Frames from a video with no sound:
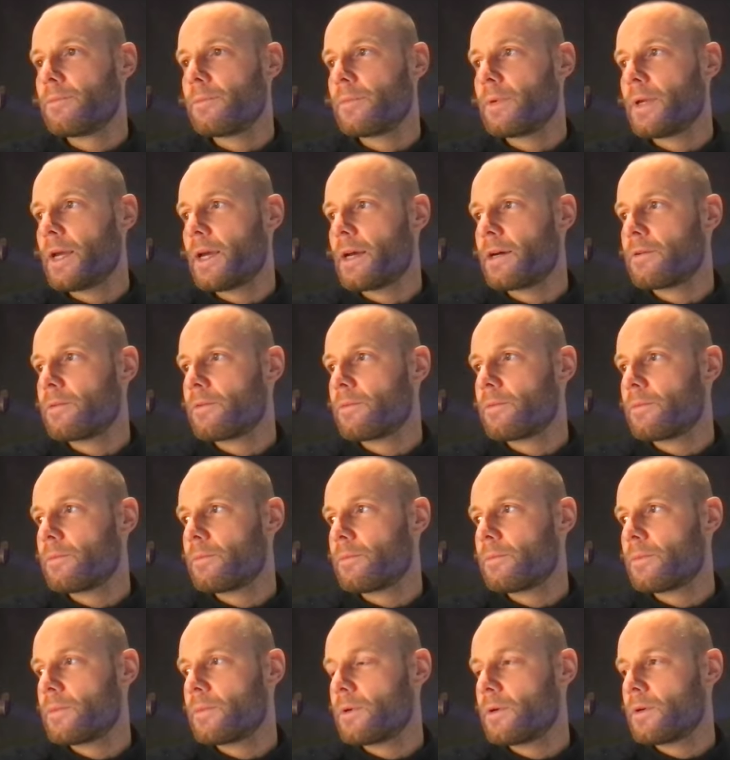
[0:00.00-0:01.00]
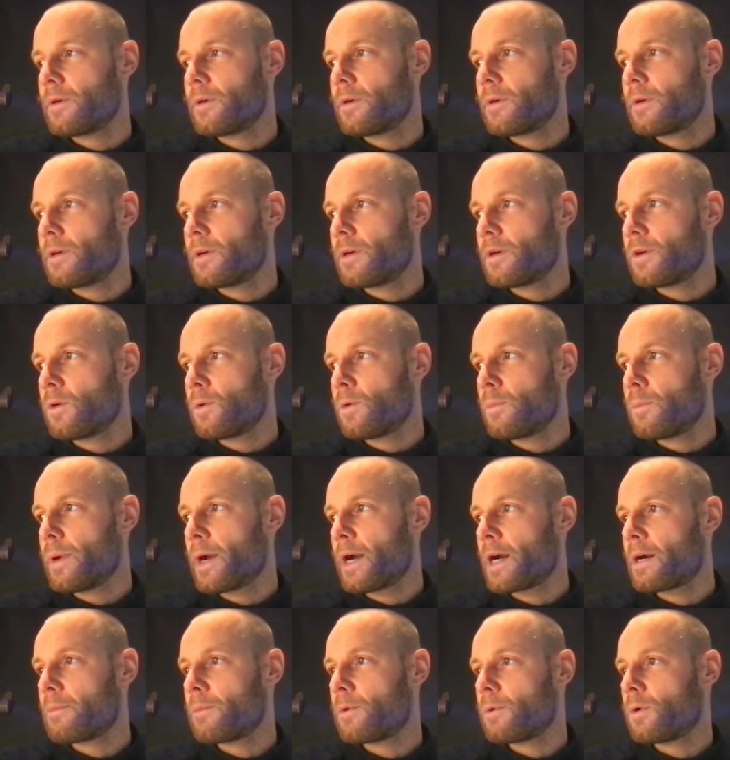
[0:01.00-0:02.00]
yeah,
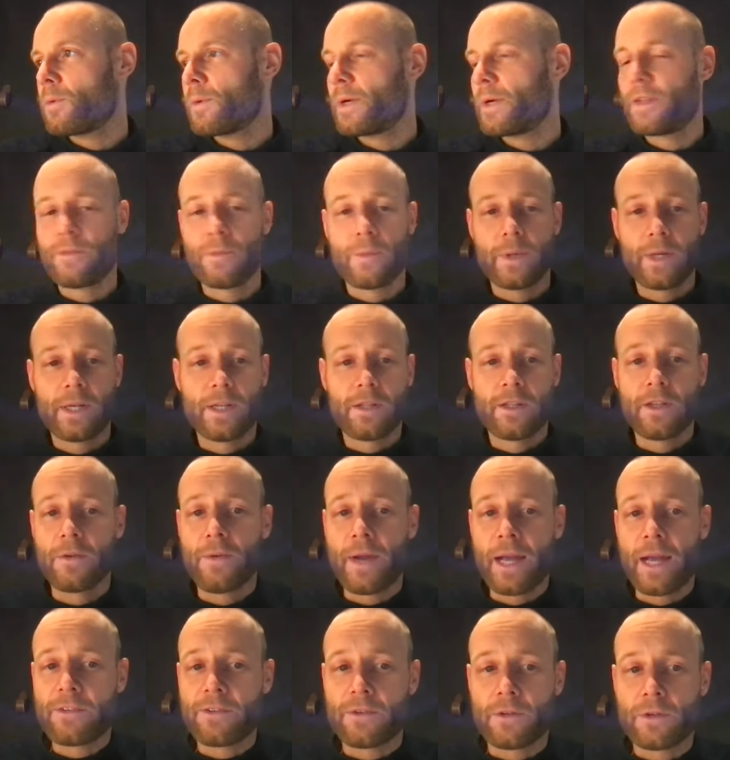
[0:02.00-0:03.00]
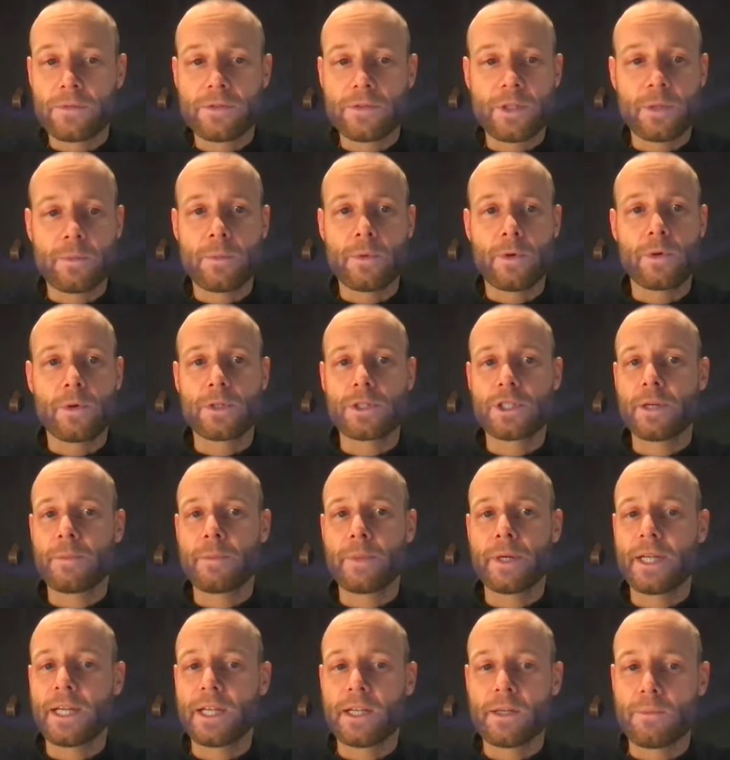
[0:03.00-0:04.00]
comparable with a director or
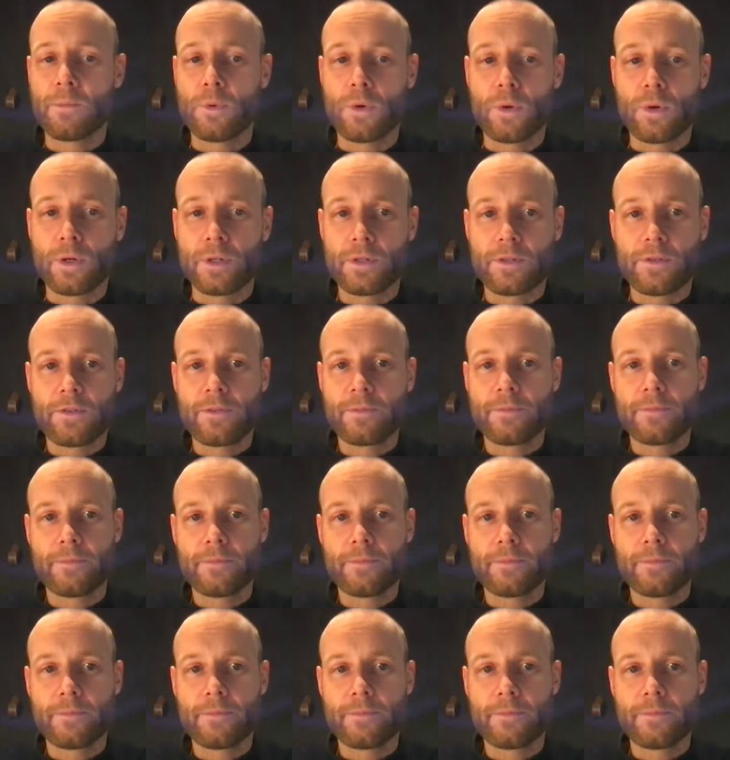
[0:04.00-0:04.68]
somebody in the board.